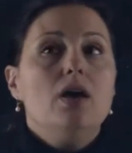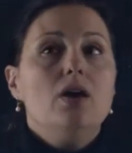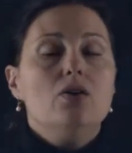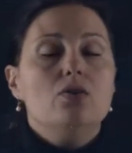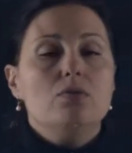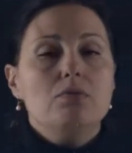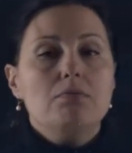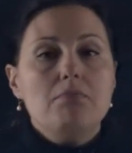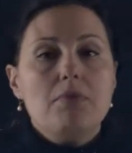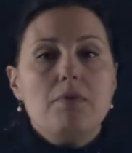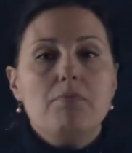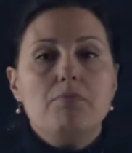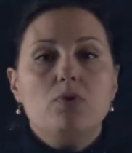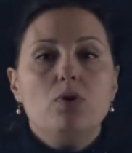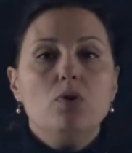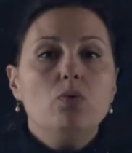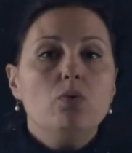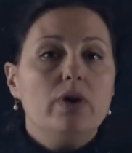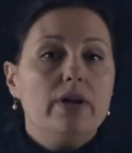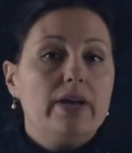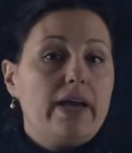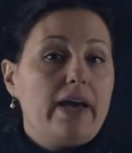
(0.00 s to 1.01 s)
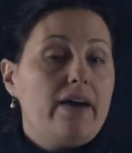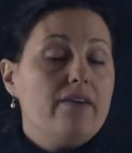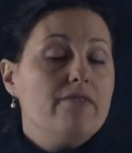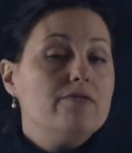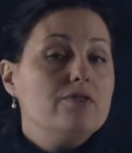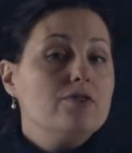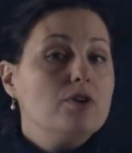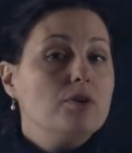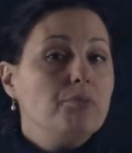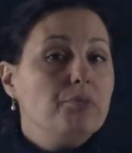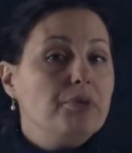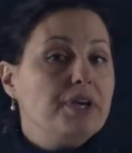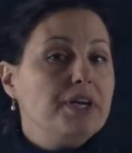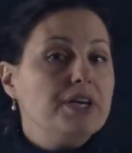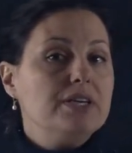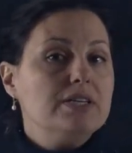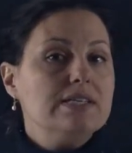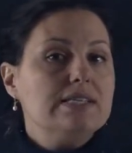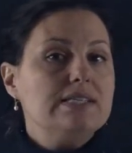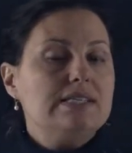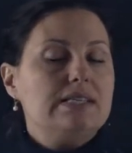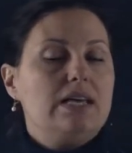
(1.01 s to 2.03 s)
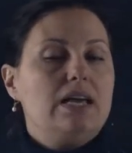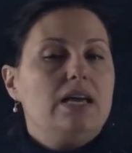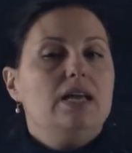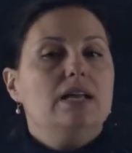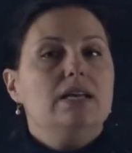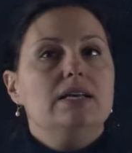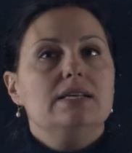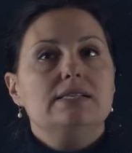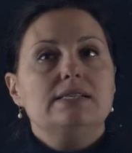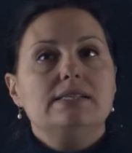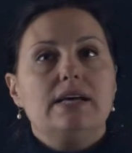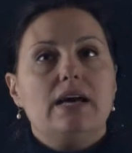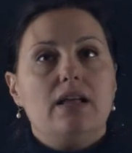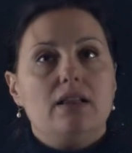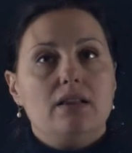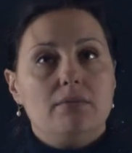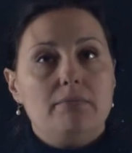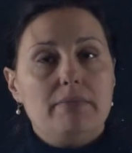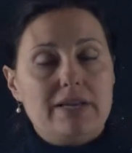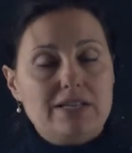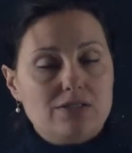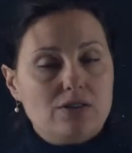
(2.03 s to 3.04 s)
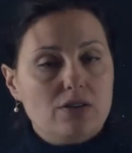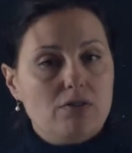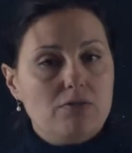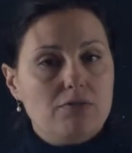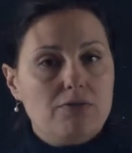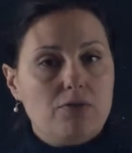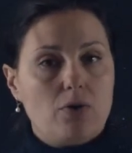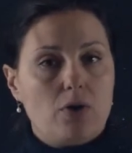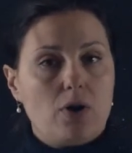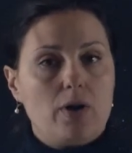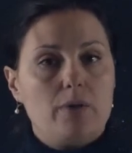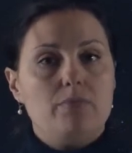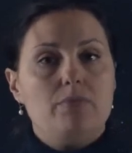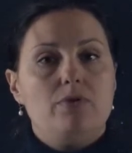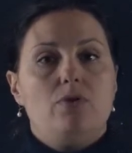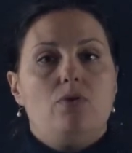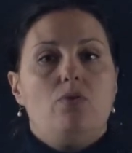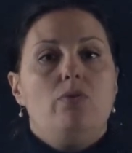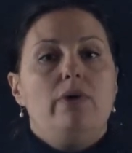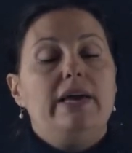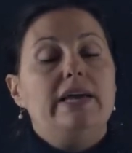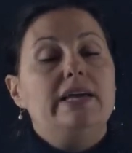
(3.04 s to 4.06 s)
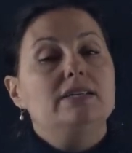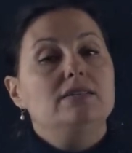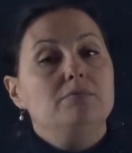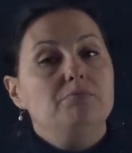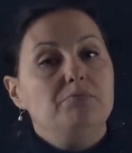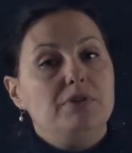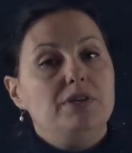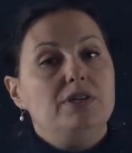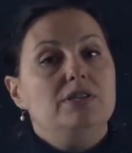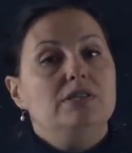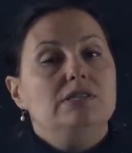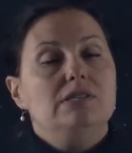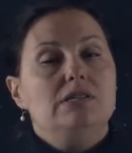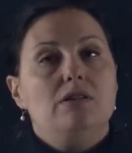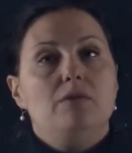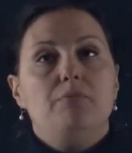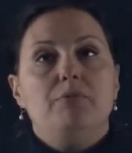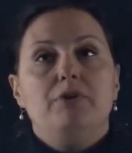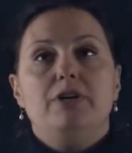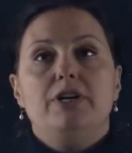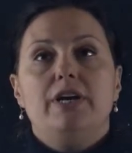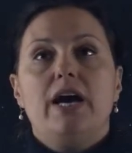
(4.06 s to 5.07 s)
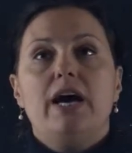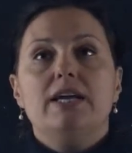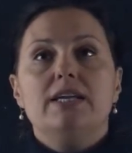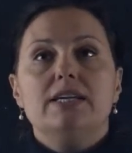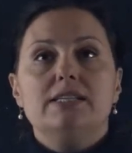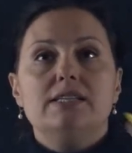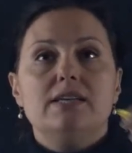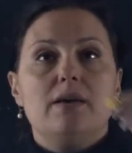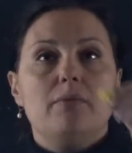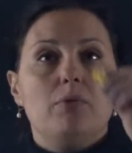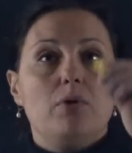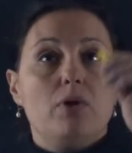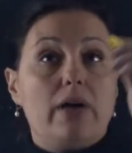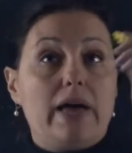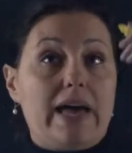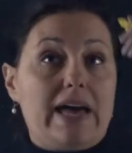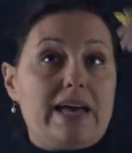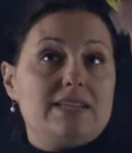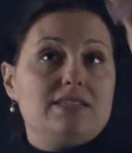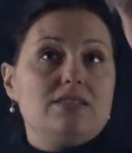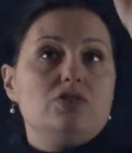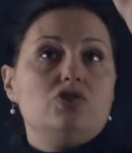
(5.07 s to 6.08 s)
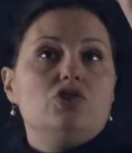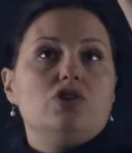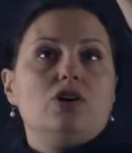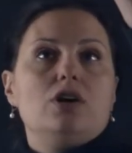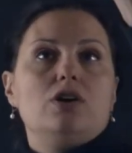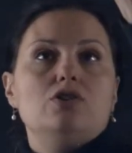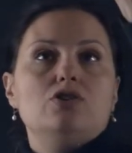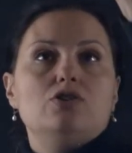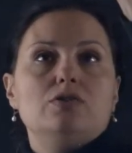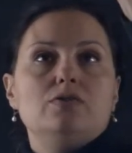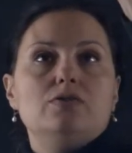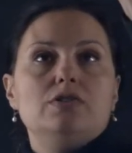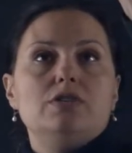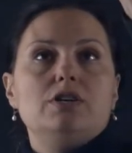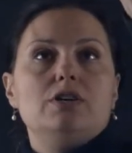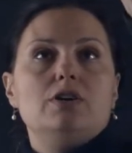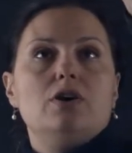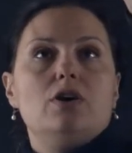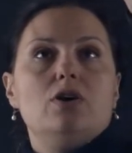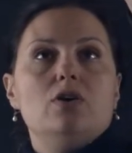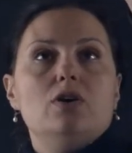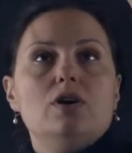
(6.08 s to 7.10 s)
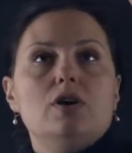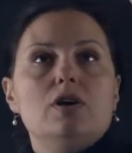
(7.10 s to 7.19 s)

Remember, whatever appears in its elemental form, the way it appears in the periodic table has a charge of 0.